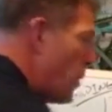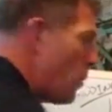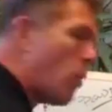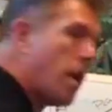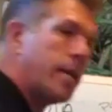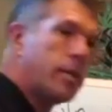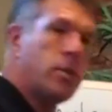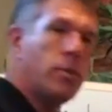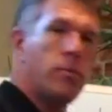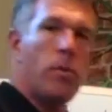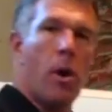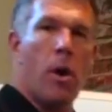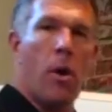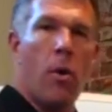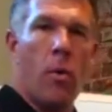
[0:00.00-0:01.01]
want to
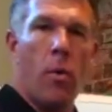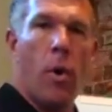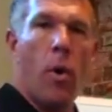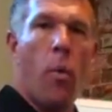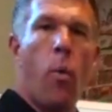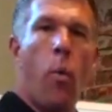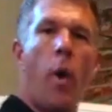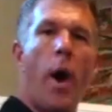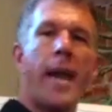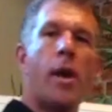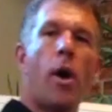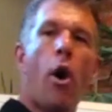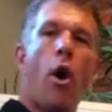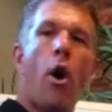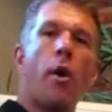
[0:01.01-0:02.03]
know
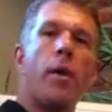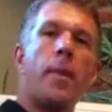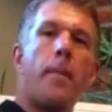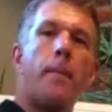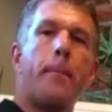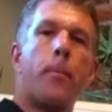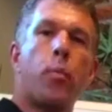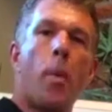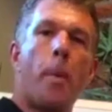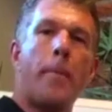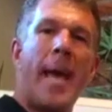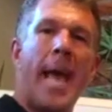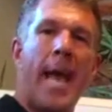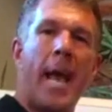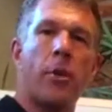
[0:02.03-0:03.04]
what are the
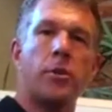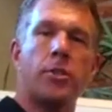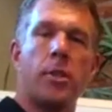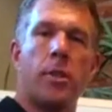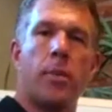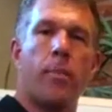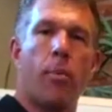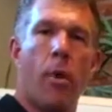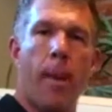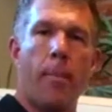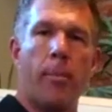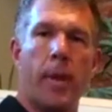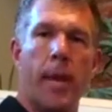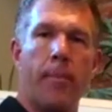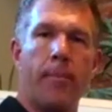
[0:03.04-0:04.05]
repairs on the
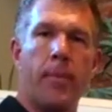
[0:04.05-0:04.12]
property.